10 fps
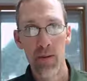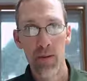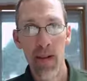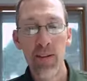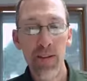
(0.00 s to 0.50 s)

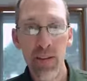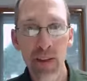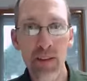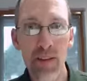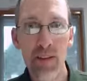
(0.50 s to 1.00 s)

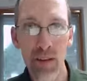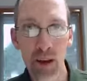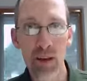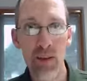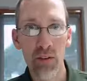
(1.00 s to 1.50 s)
That's
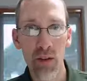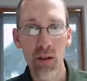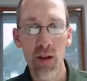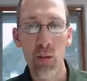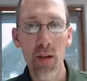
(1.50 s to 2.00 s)
astonishing,
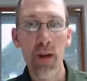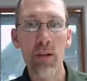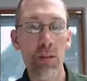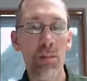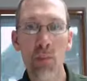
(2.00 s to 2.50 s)
and what a
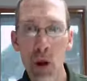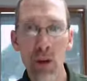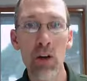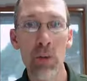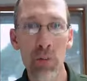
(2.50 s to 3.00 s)

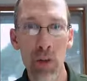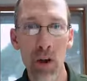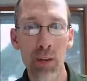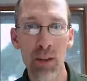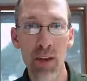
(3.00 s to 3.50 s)
remarkable
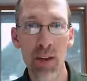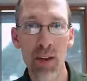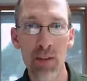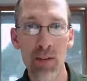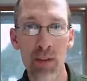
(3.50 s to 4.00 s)
promise that
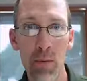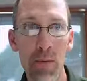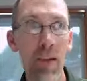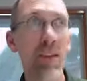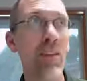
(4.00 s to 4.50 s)
is. I
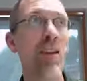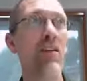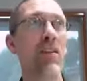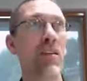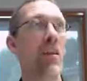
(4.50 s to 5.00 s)
mean, it
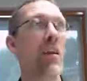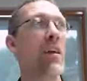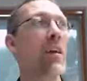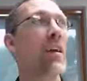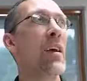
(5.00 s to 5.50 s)

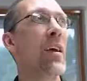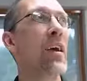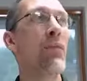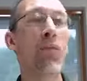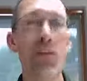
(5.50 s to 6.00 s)

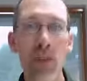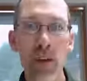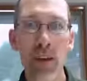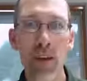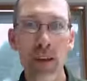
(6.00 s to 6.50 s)

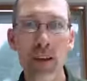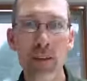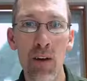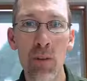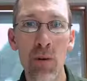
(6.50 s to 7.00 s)
really
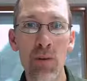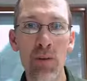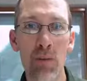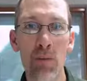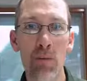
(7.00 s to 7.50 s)
is
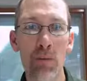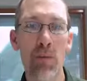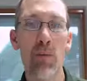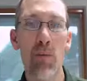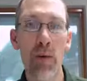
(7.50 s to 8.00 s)
almost
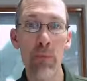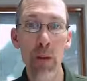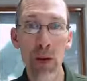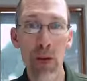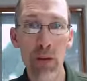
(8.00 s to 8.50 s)
to the point of
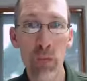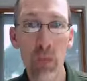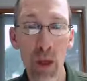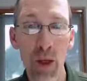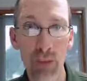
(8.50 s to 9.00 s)
making you
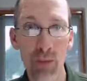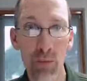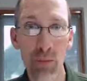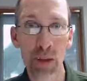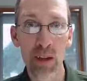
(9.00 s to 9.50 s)
blush
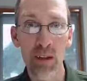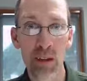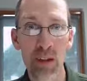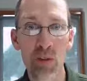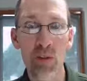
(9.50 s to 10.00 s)
because
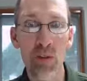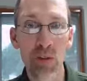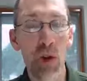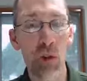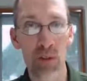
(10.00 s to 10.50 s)
it's
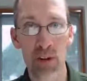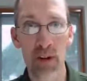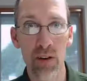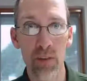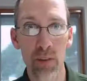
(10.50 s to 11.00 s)
so
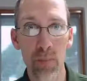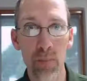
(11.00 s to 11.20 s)
astonishing.